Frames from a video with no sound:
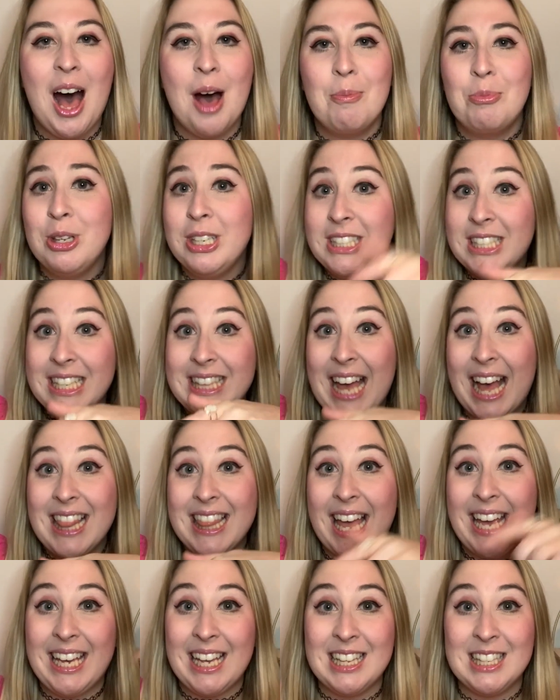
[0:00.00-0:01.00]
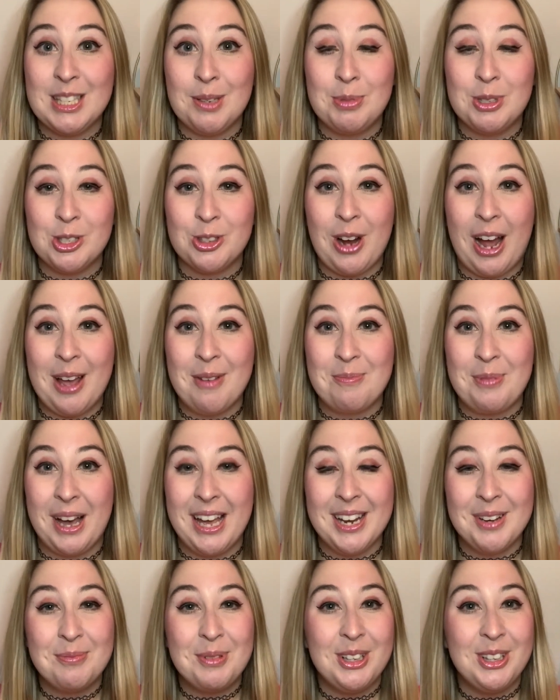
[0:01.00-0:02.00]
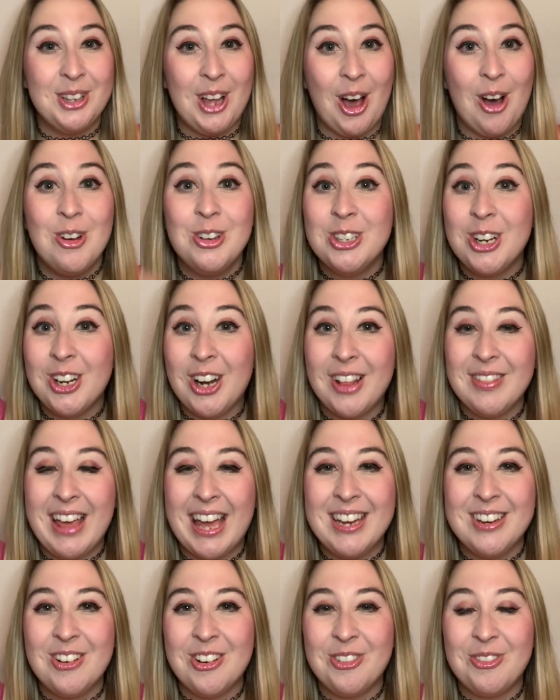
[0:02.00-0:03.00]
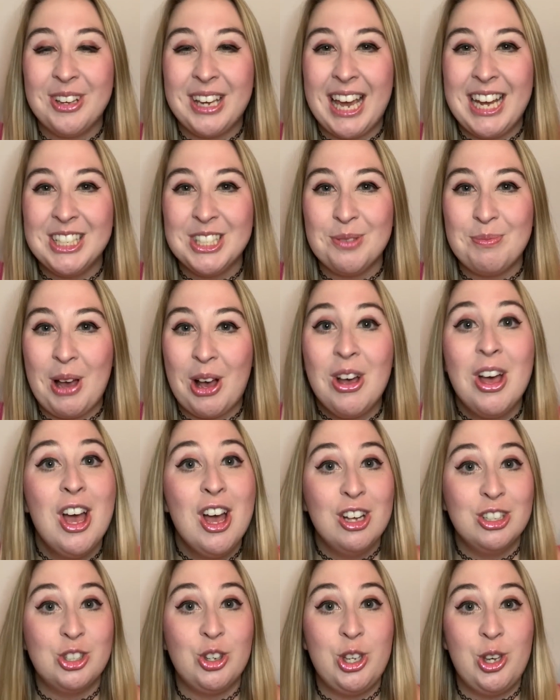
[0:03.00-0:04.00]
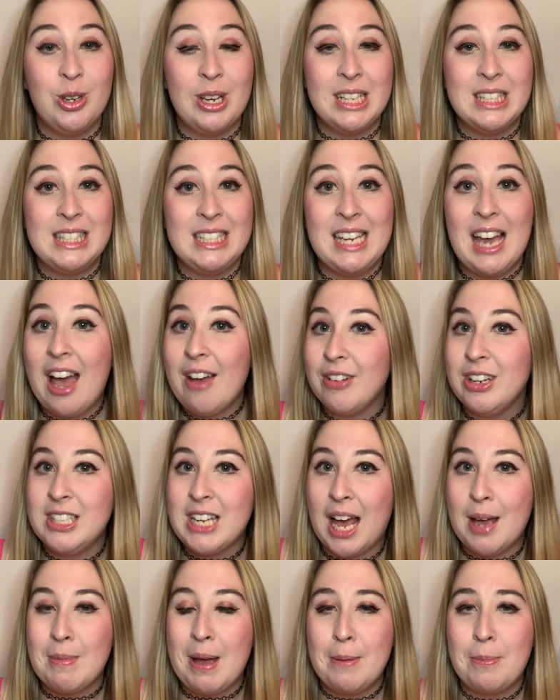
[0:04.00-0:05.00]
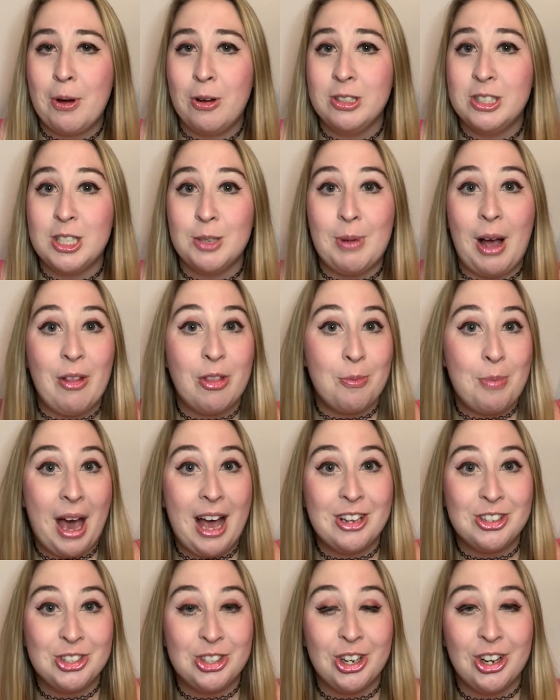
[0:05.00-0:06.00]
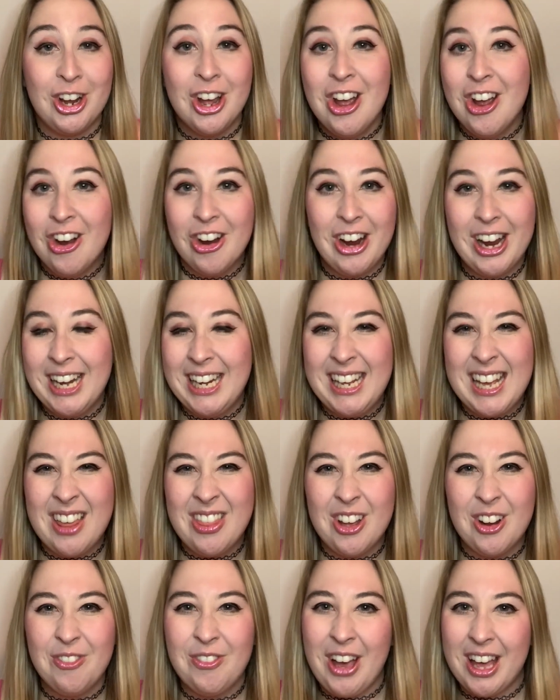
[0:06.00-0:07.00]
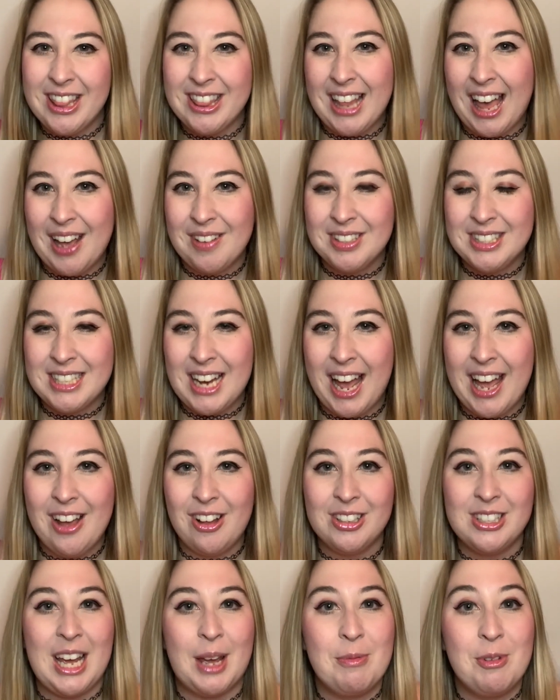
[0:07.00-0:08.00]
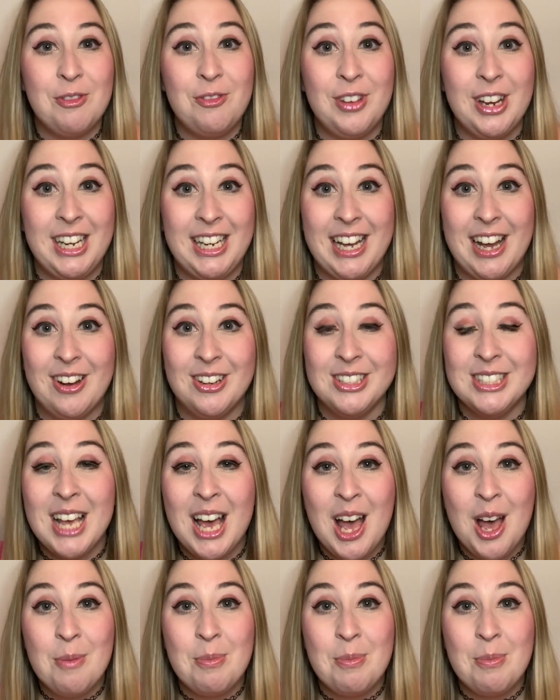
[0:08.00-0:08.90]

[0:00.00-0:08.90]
Please hit that like and subscribe button below. Turn on that notification bell so you can see every time I post about The Bachelor or any other fun lifestyle type of videos.